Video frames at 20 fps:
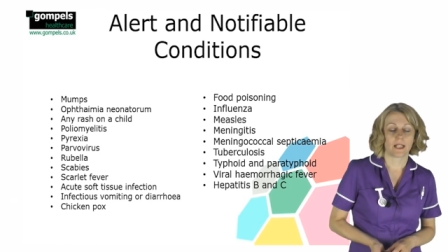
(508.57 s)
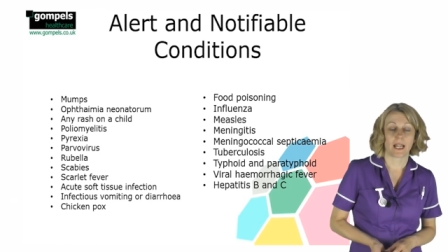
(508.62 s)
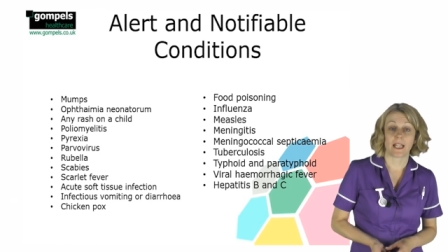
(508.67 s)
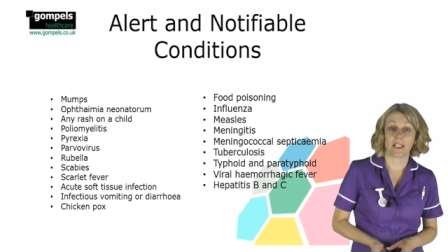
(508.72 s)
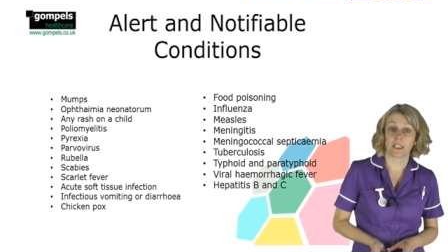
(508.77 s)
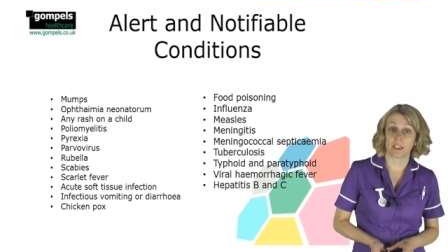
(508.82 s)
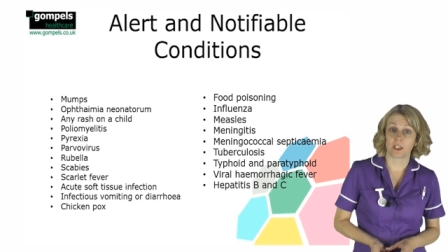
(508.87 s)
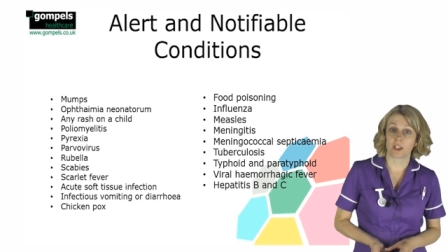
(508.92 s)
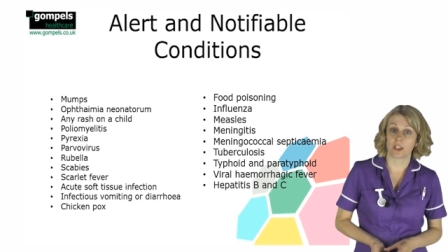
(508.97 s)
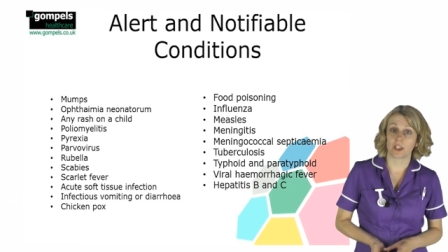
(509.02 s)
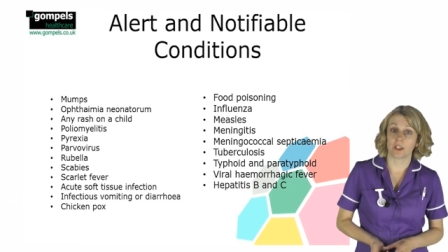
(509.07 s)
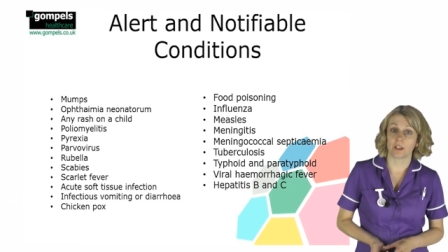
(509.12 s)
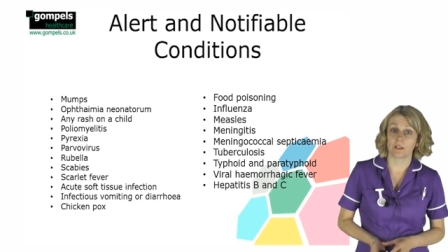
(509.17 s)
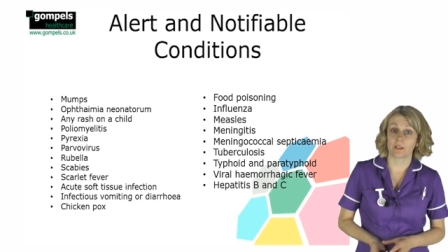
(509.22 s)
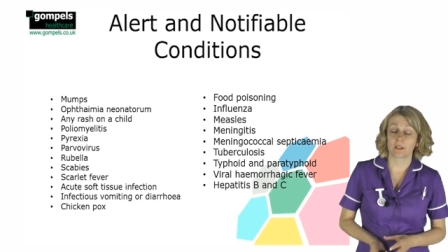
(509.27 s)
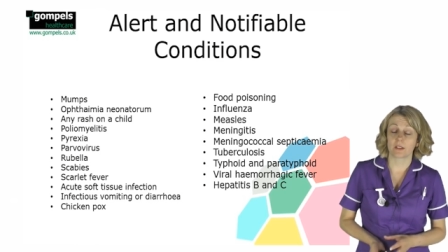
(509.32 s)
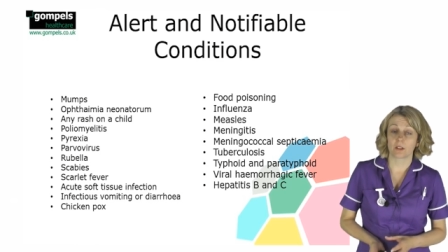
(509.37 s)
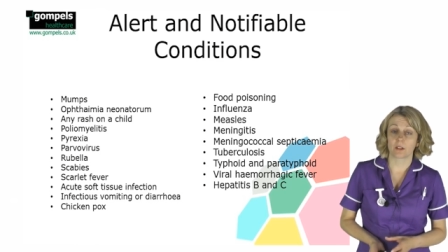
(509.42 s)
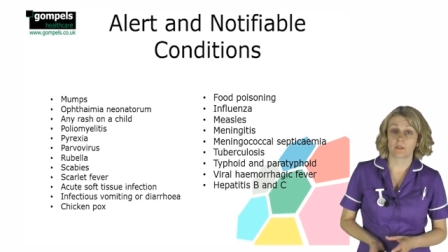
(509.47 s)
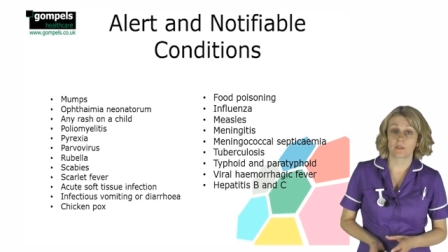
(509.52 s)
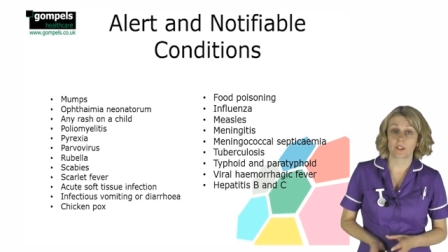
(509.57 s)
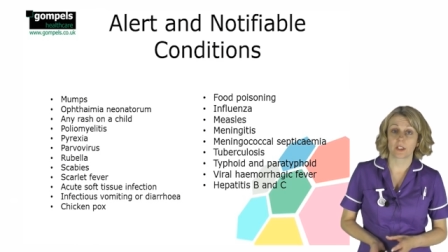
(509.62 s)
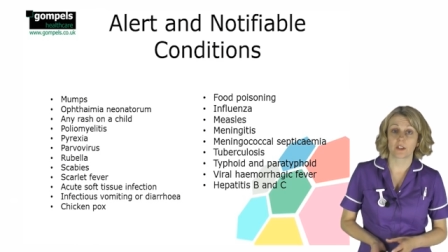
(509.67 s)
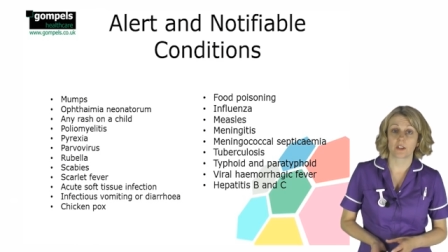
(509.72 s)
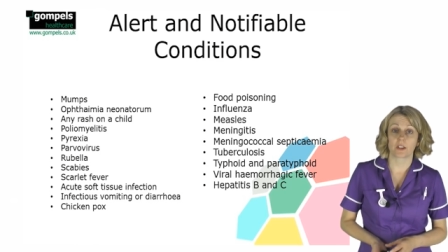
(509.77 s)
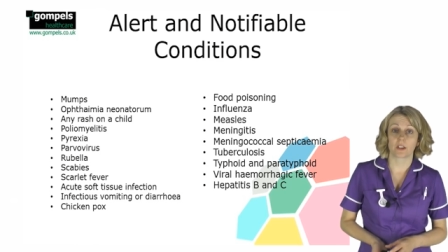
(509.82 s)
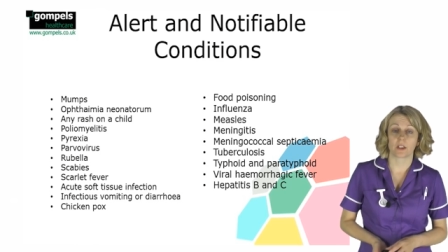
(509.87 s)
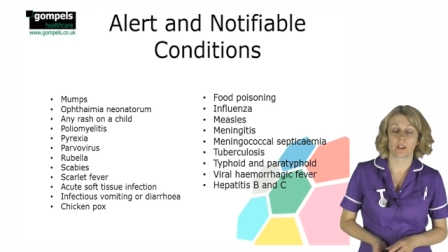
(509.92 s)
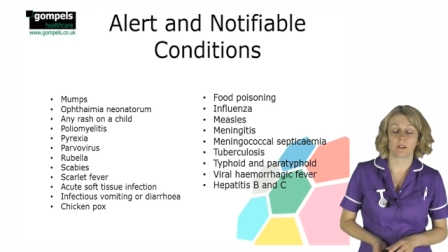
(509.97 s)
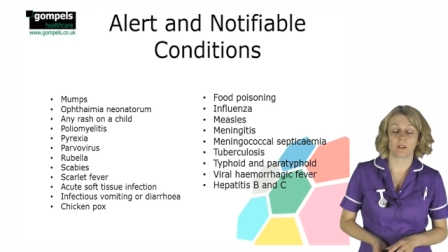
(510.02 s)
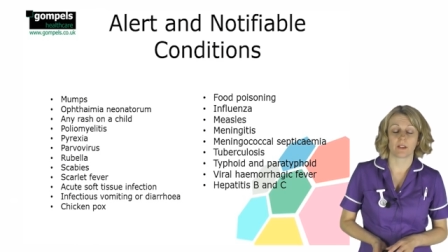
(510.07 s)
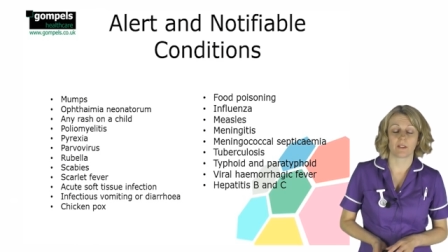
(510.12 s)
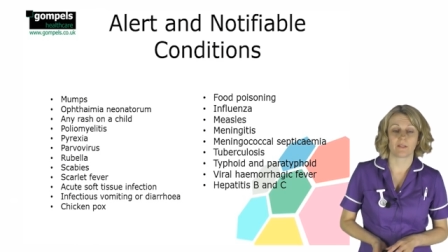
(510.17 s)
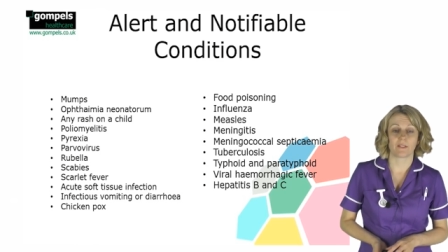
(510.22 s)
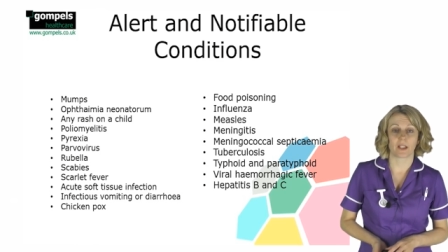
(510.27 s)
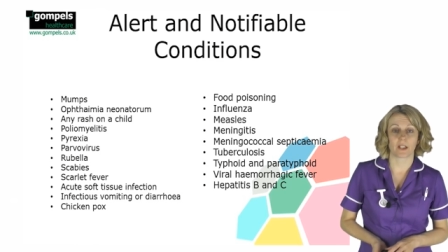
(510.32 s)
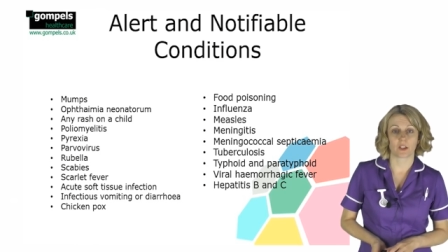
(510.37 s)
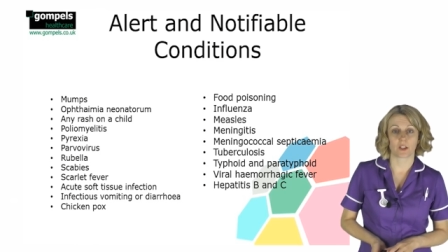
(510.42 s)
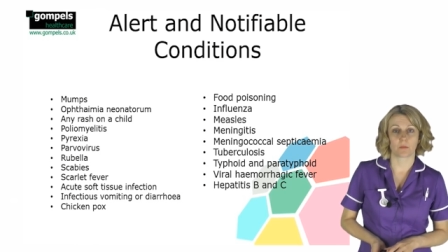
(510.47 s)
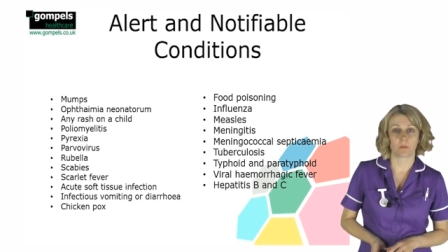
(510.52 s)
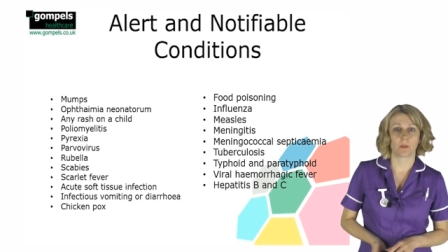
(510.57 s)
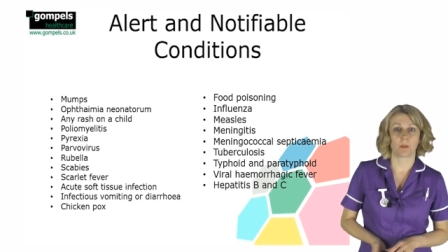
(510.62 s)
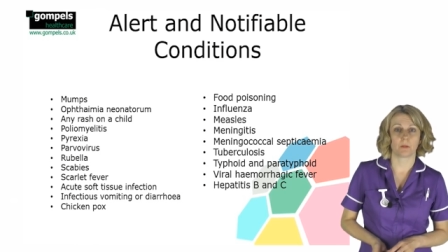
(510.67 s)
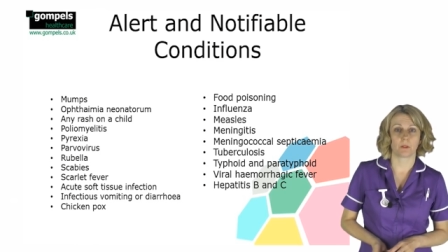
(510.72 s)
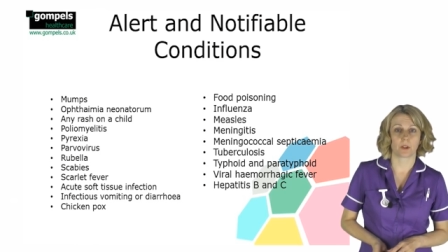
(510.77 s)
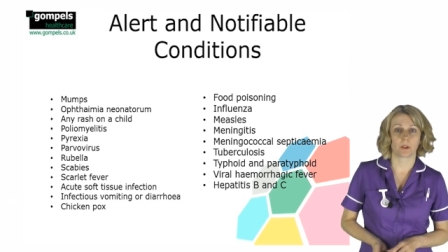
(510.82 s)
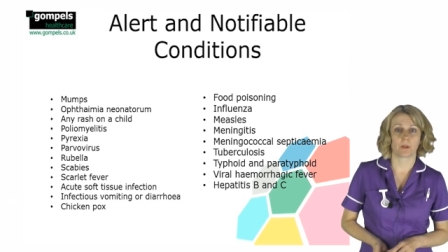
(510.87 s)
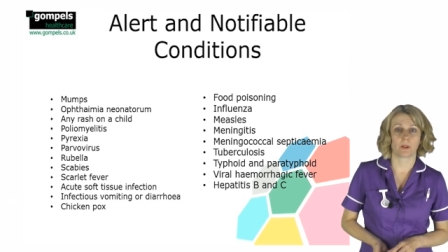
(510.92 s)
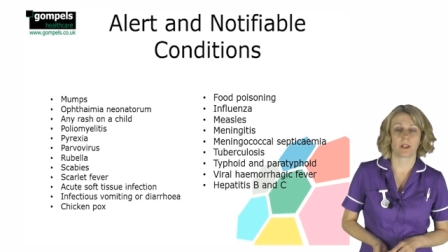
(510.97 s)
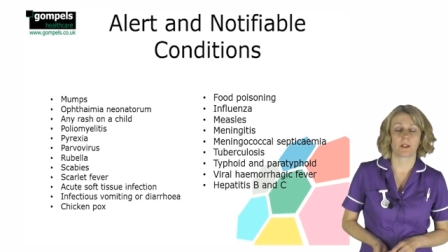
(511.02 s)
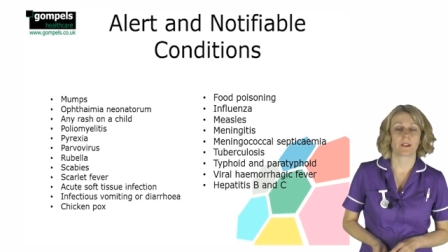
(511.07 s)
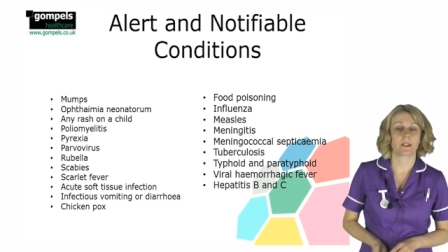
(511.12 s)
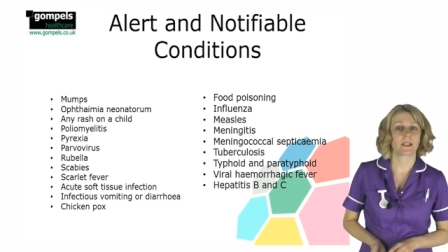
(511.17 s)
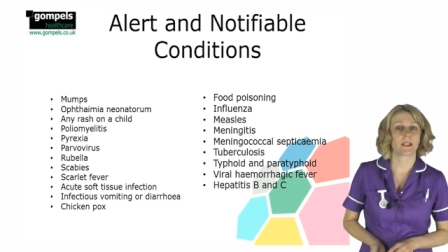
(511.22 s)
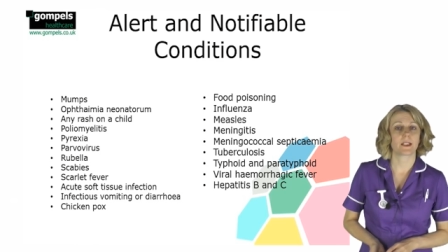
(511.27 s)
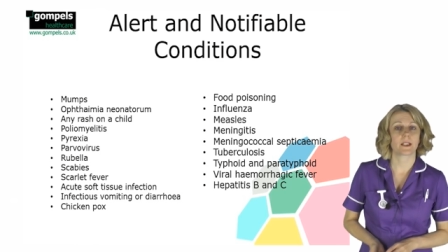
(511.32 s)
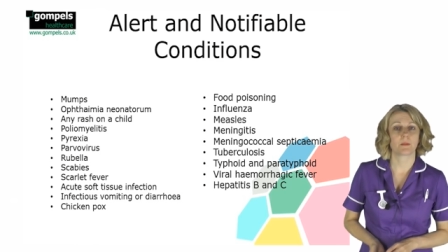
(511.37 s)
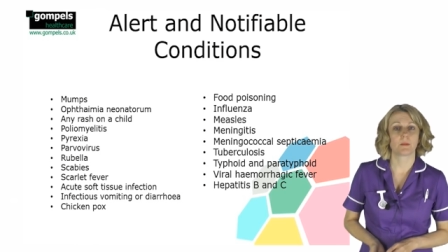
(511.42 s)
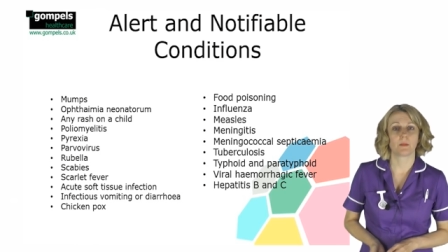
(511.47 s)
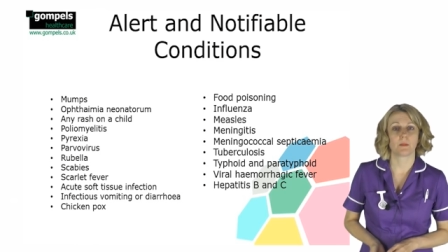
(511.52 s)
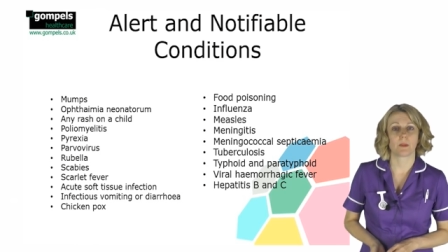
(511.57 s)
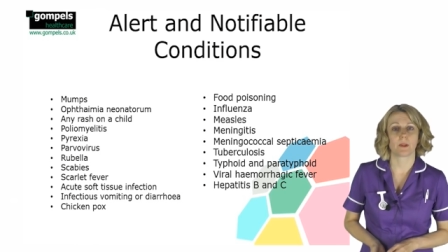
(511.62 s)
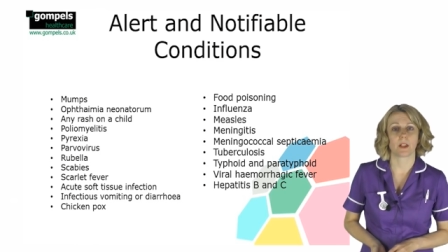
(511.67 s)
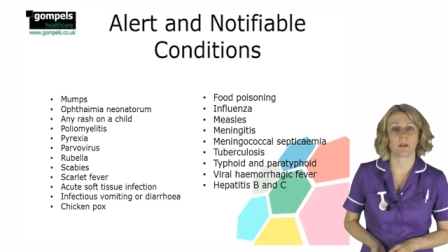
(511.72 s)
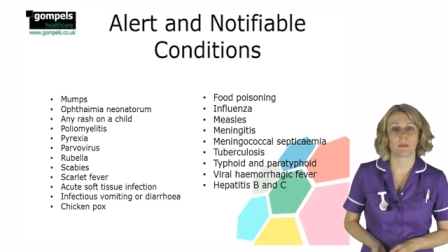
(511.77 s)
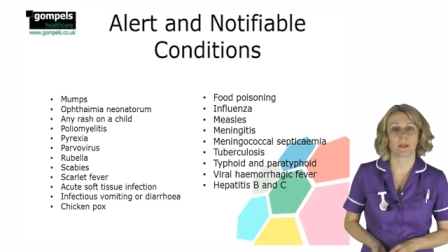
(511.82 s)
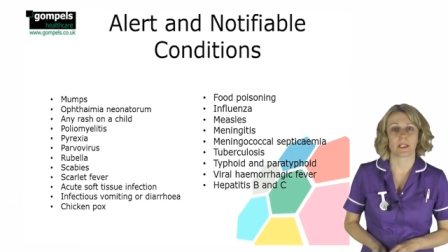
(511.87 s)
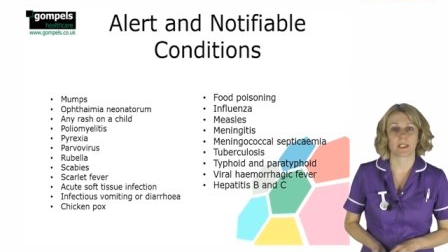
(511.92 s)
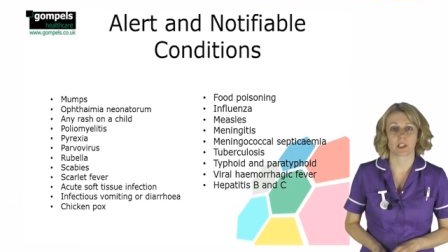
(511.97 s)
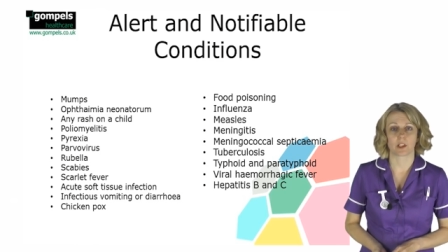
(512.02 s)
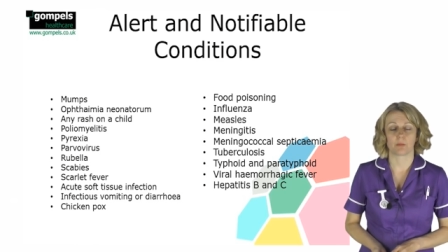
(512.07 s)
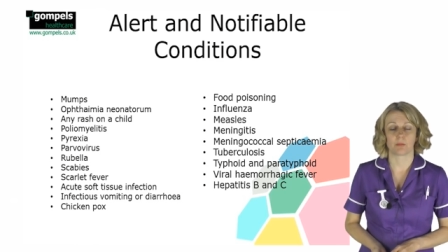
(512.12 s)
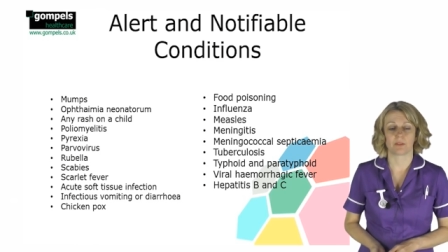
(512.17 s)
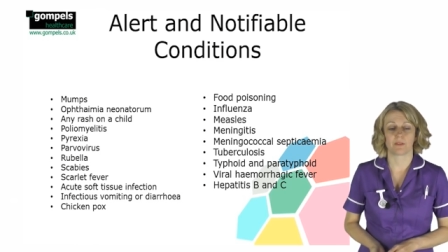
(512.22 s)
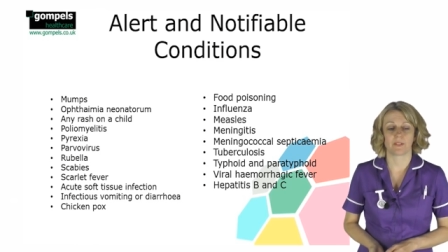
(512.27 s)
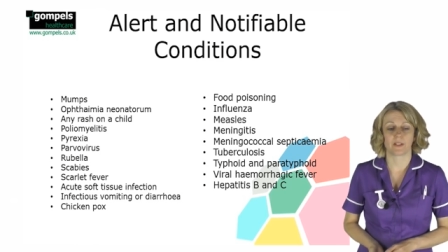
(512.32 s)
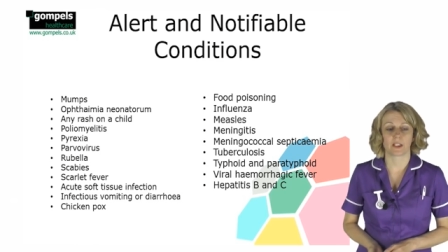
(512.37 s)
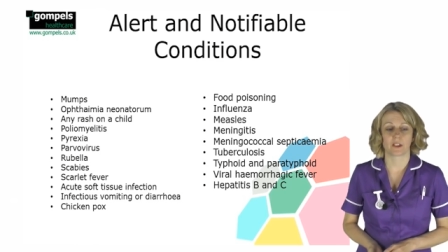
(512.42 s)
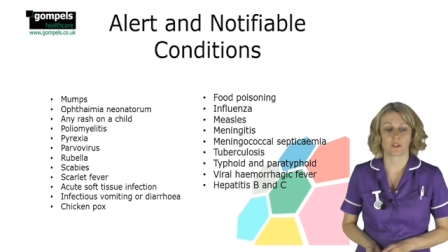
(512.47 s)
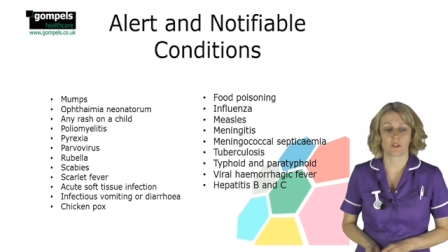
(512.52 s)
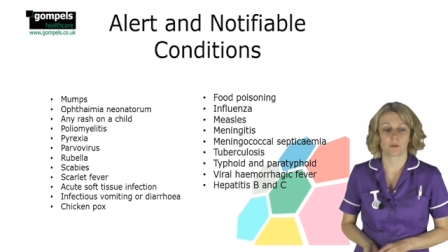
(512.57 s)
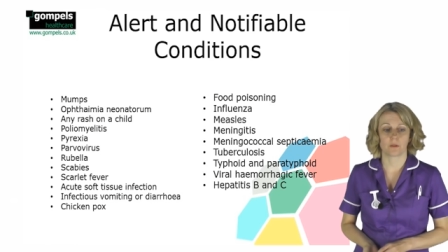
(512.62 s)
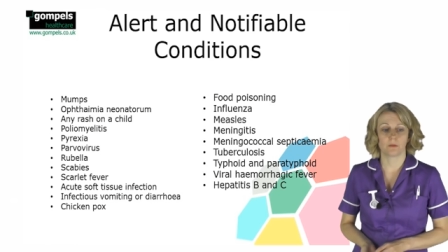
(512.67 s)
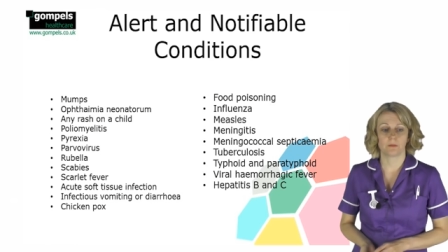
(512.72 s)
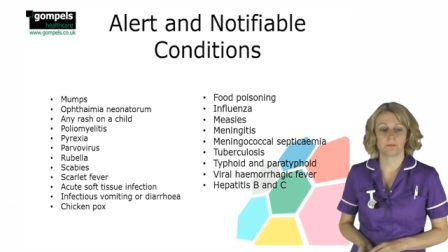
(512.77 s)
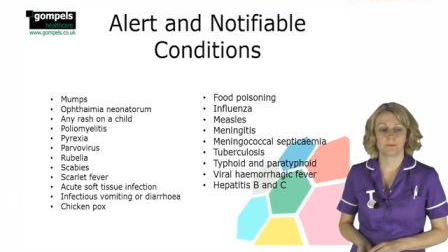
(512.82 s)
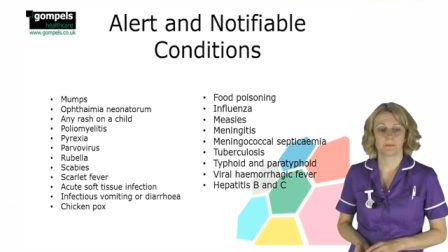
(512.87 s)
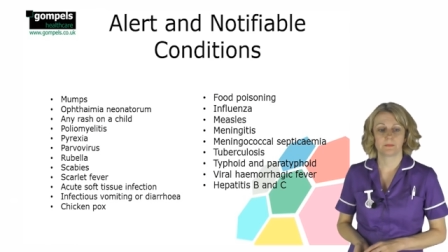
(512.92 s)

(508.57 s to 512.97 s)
Any acute soft tissue infection will require assessment by a medical professional.